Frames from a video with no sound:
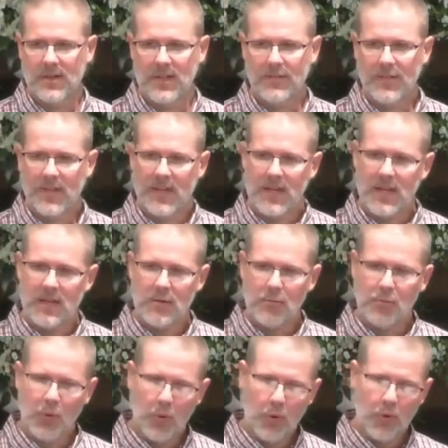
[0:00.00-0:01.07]
And they
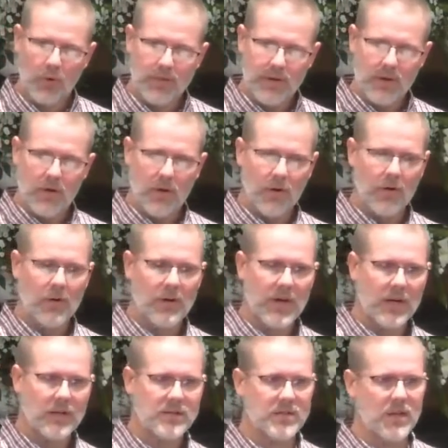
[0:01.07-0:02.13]
pour their heart
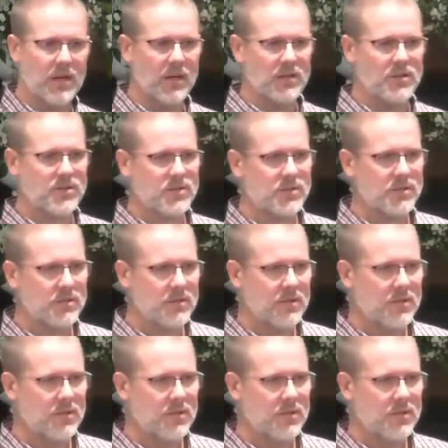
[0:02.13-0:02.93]
out to us,